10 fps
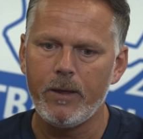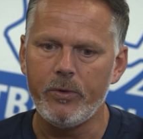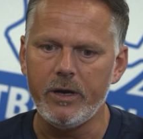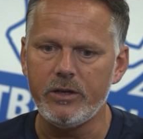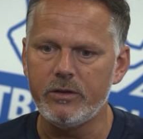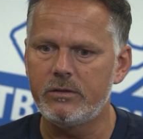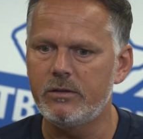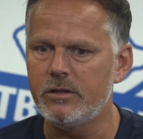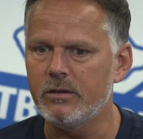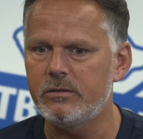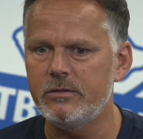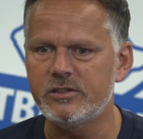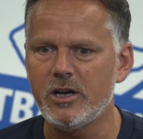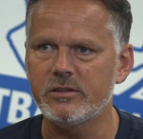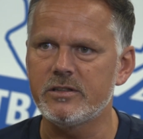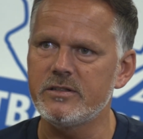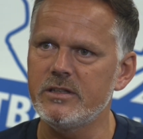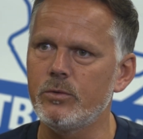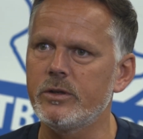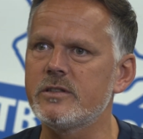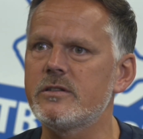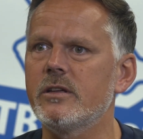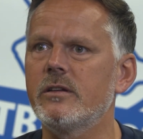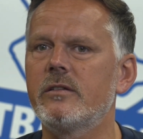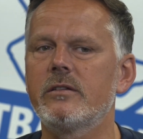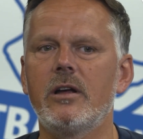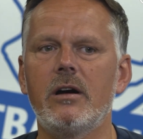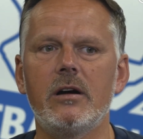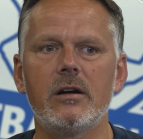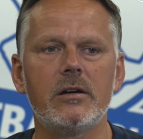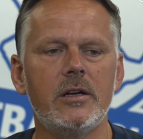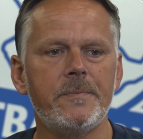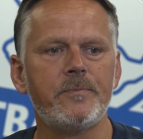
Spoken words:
where you start to see the ones that are,